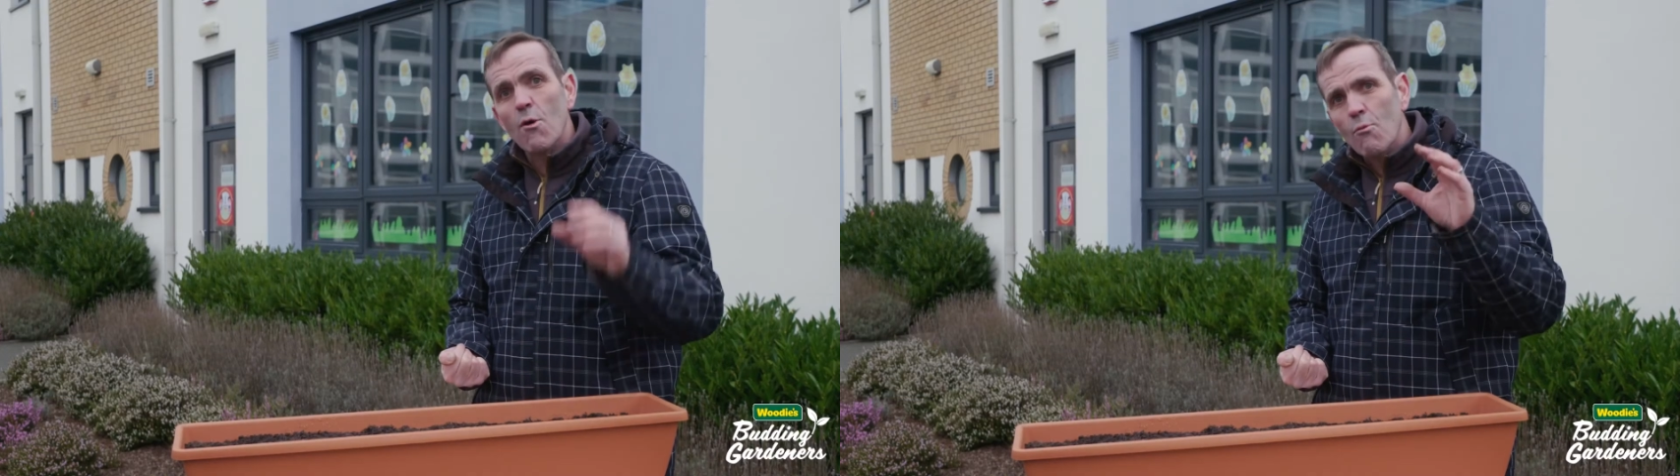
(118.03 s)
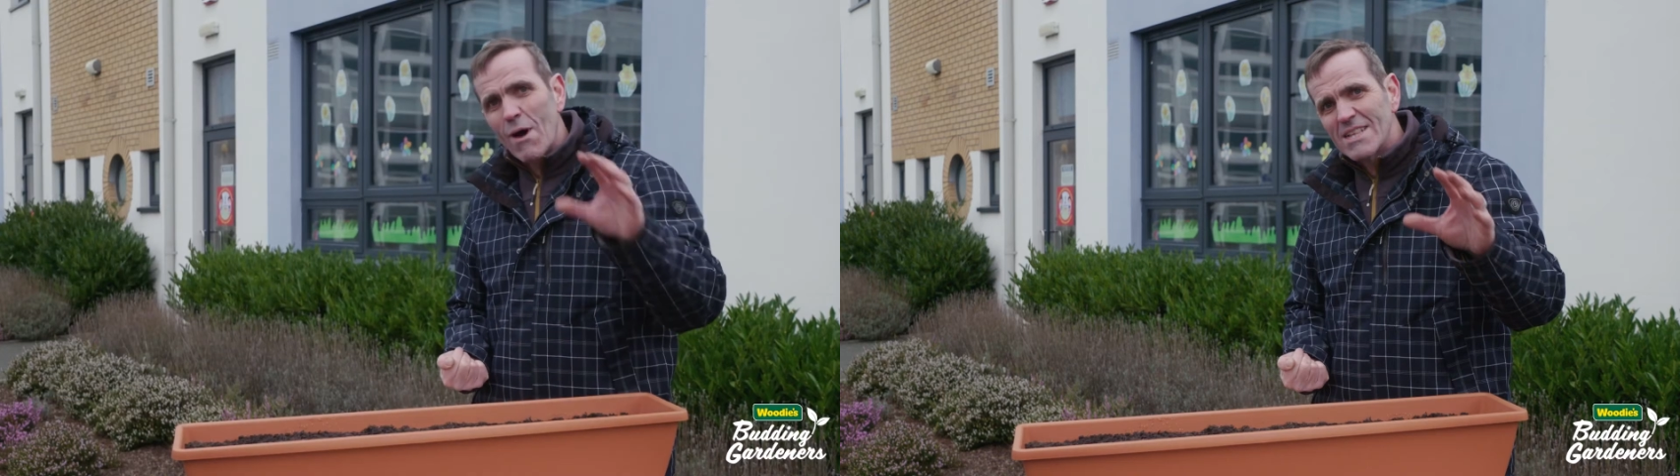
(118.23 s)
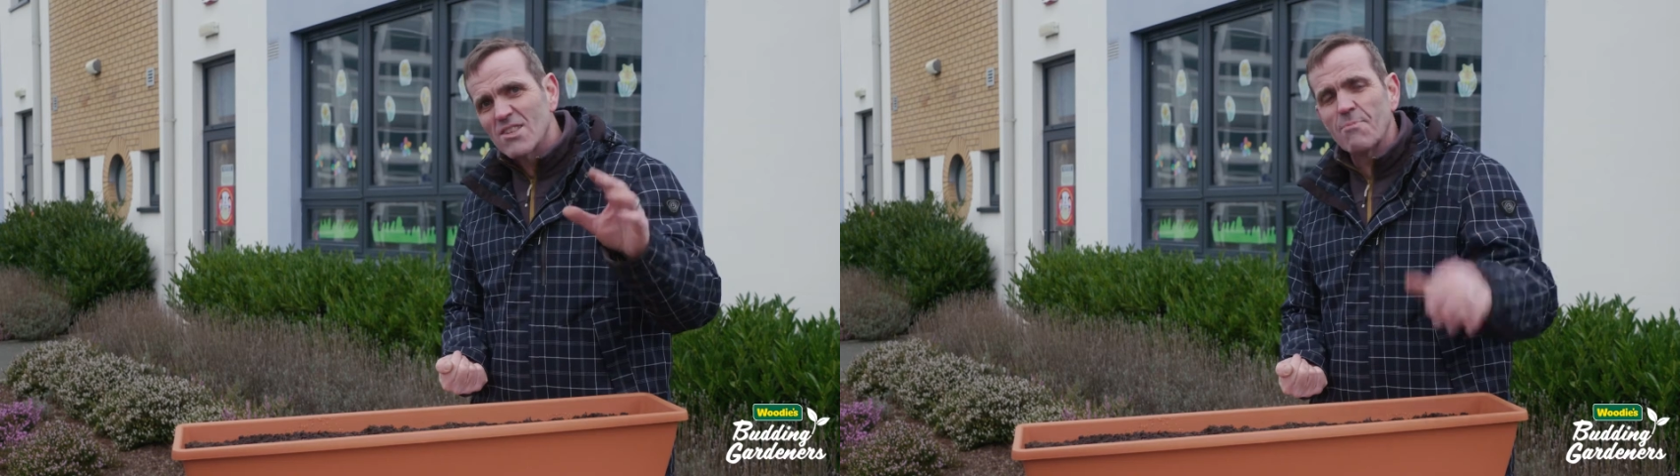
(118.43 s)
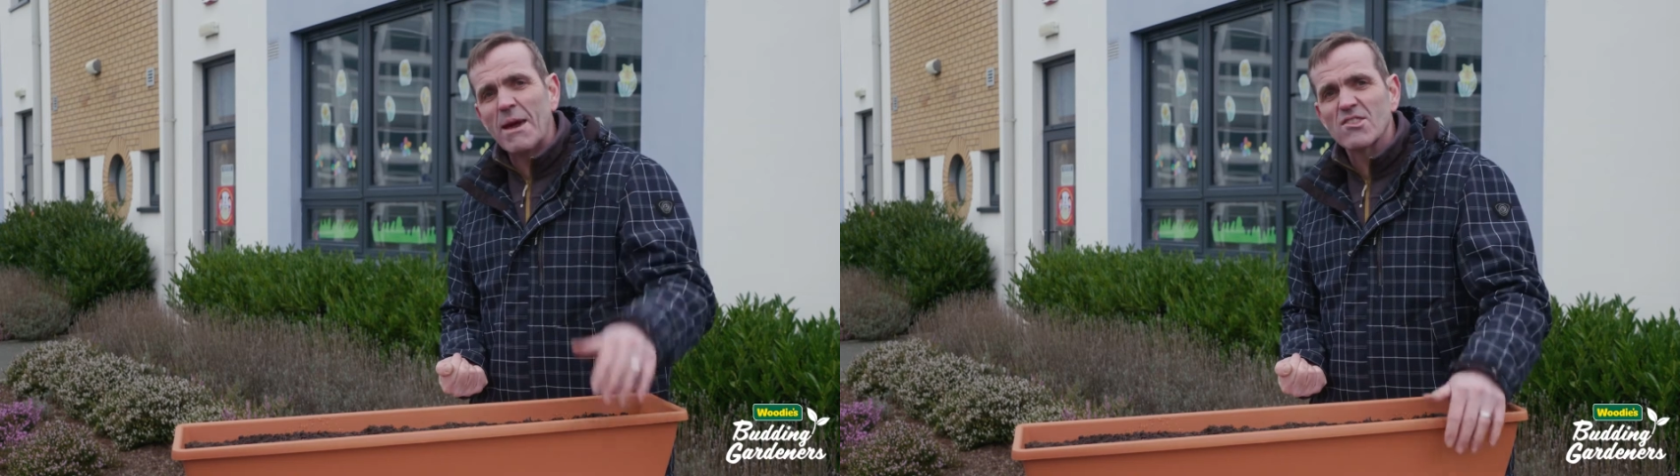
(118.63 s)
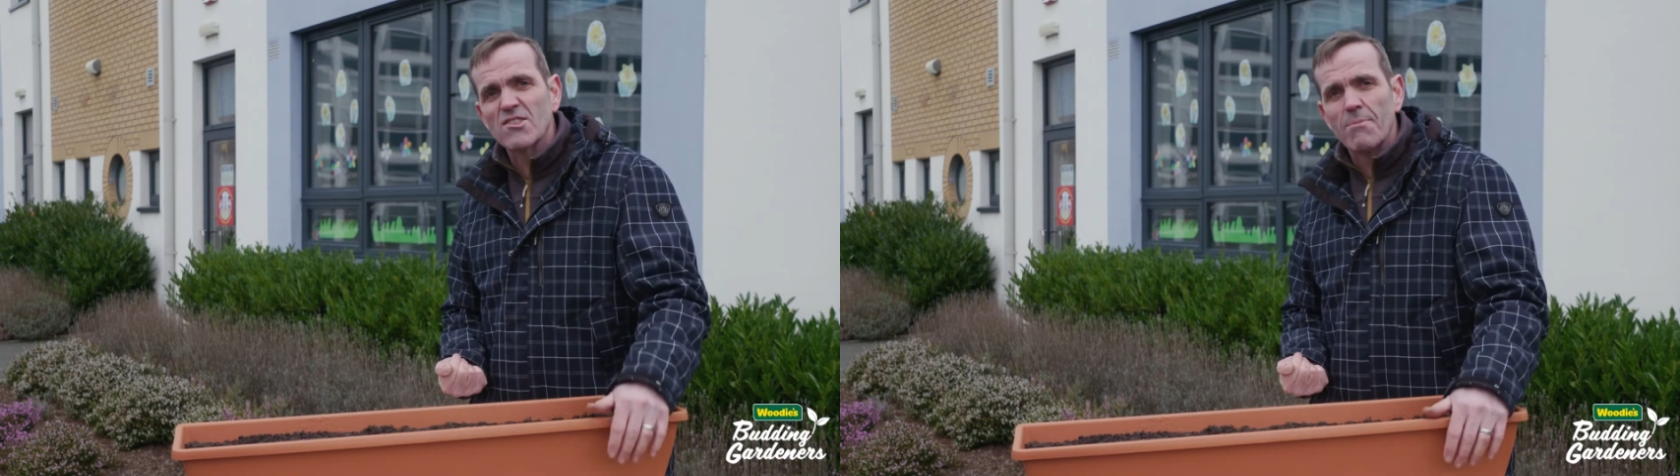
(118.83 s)
well
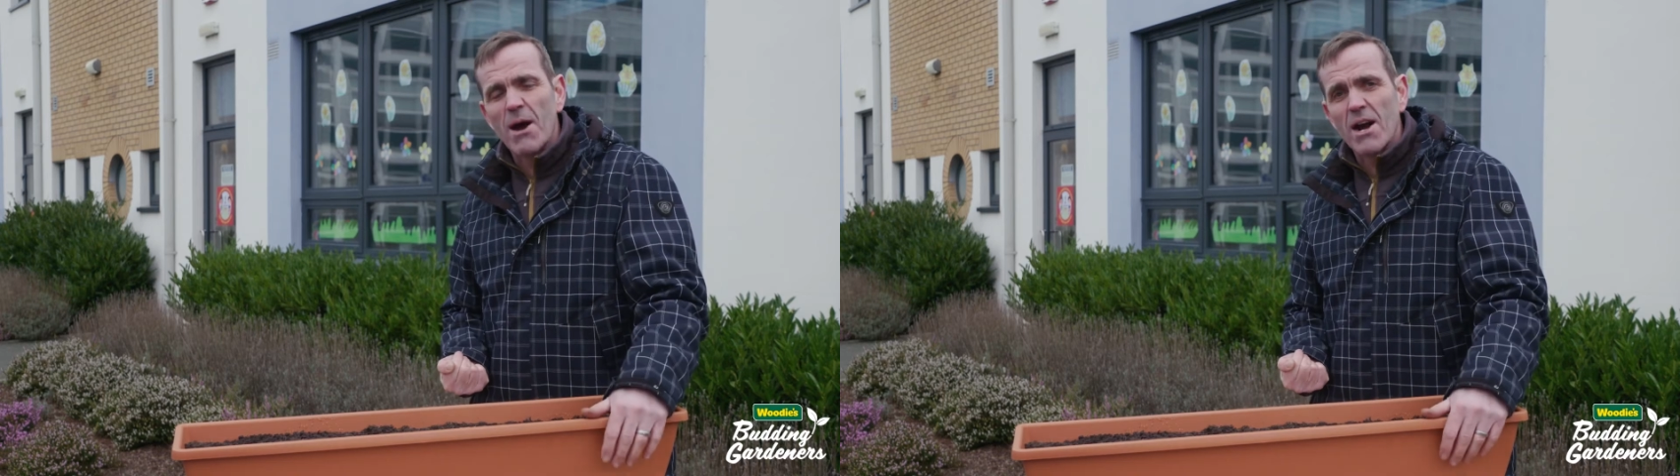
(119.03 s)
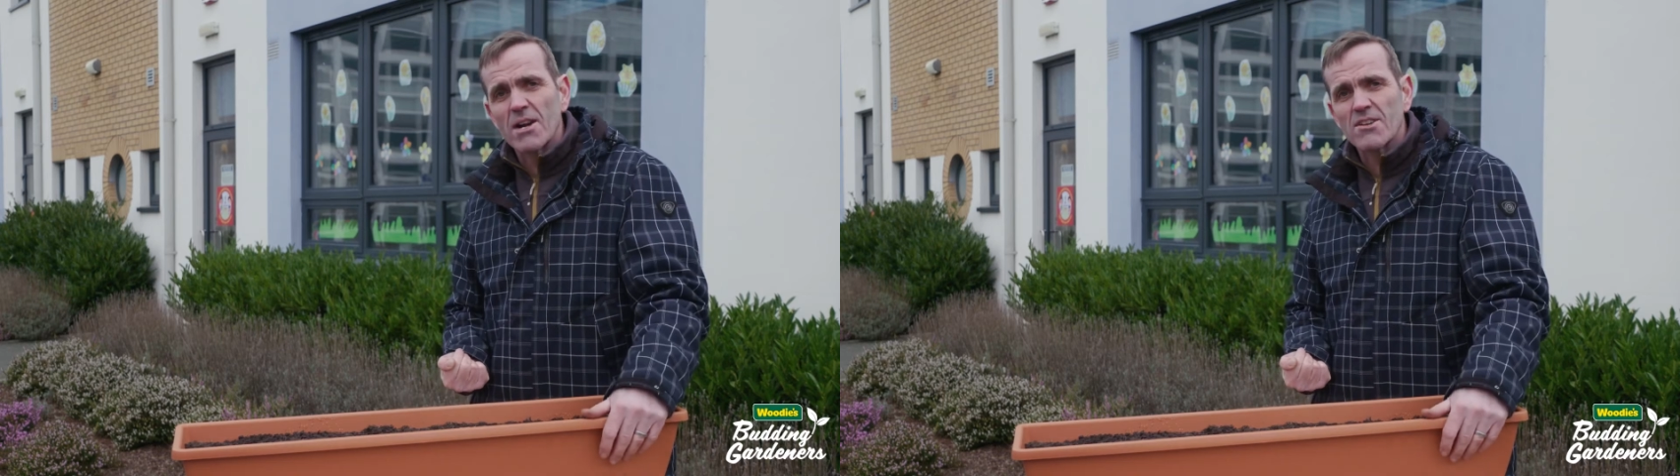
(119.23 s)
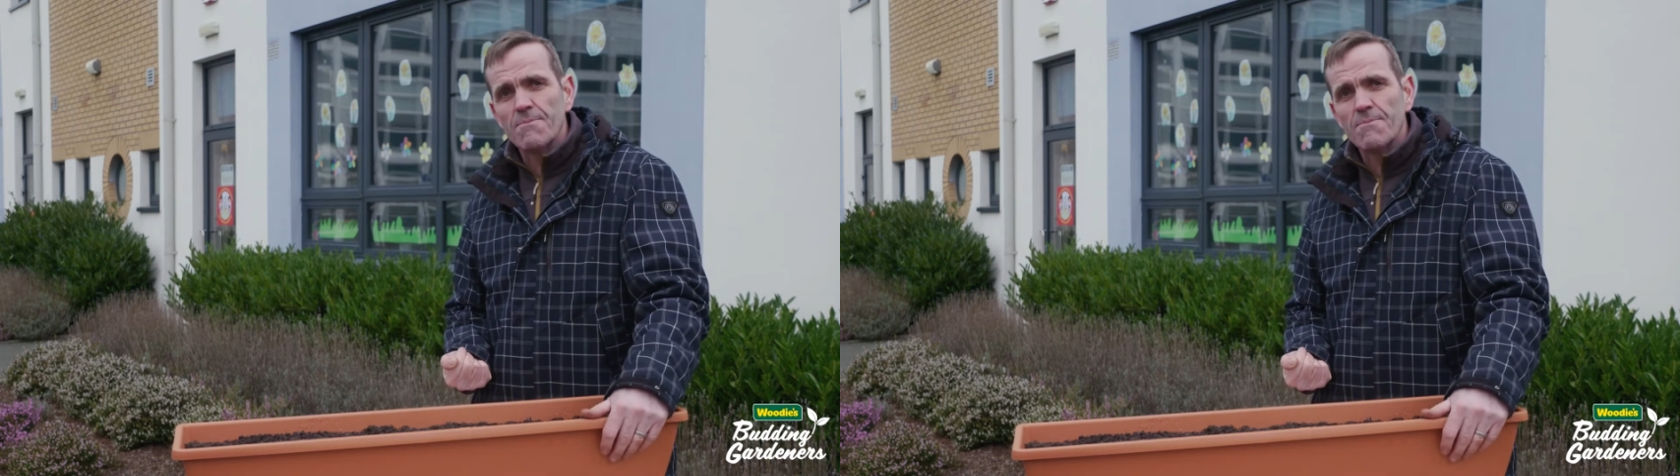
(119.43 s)
spaced apart.